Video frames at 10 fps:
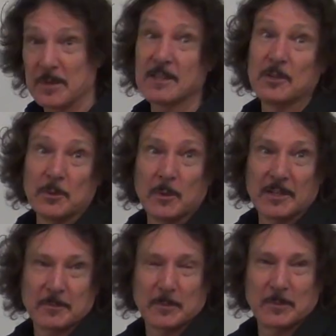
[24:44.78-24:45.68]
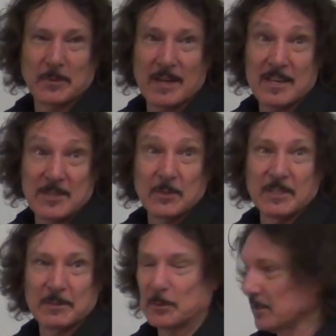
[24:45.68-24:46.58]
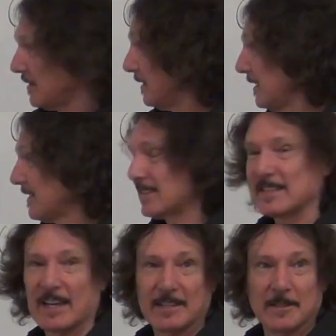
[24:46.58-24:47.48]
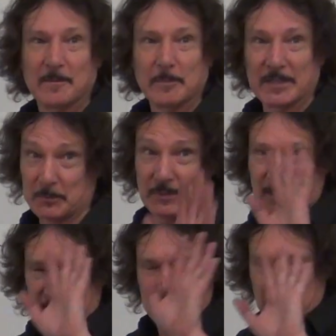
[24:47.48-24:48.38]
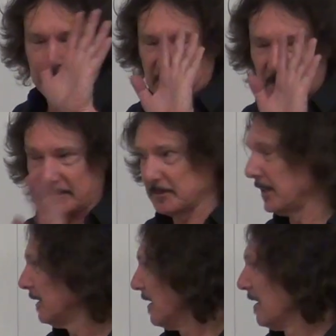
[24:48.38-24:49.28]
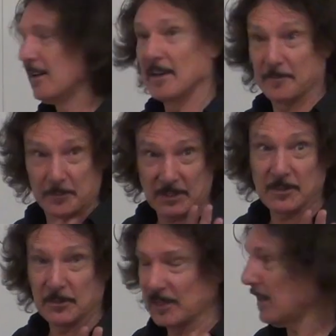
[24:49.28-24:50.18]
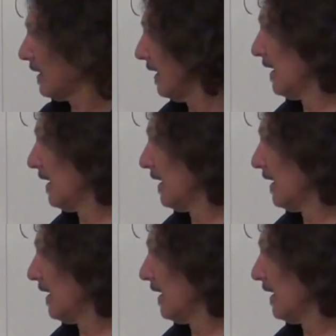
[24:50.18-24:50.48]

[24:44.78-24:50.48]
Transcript: we knew what a unit was in this set, but we don't, we forgot, right? If we knew that,